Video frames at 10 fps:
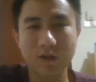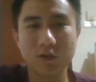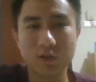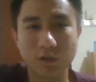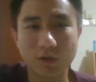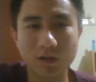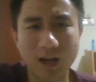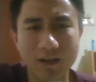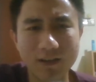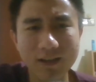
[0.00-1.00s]
So
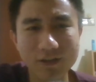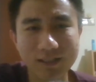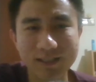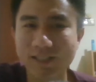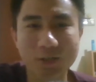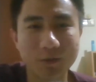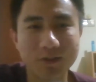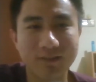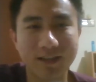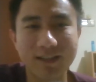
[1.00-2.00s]
are there actually, just curious,
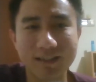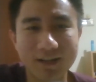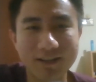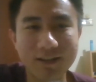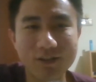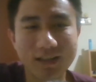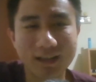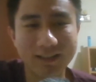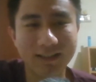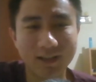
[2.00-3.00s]
right? Are there actually
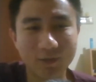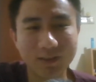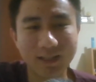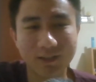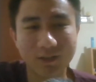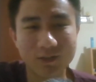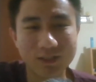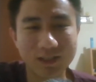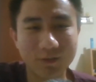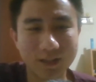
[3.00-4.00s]
any nanotechnology
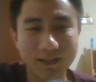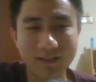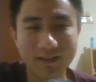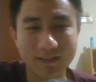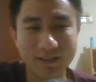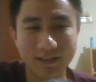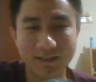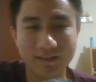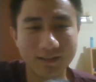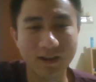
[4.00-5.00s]
out there
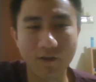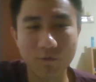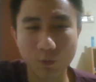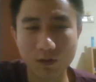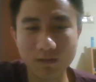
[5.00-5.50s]
in the health world?